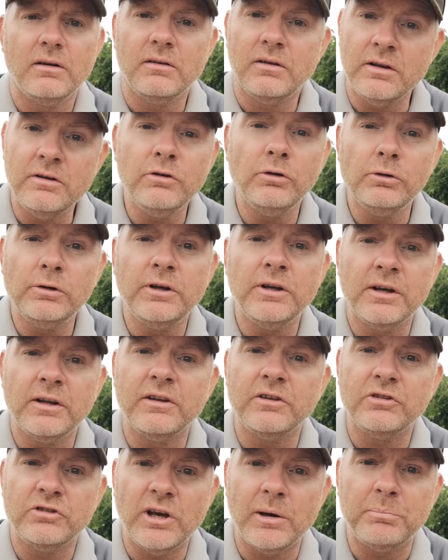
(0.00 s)
then you'll hear
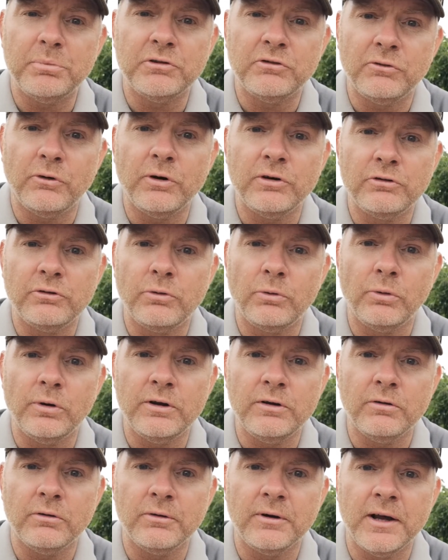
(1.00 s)
the shepherd's voice
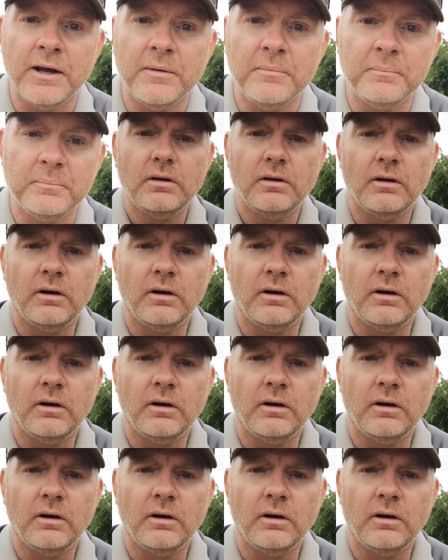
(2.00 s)
calling your name.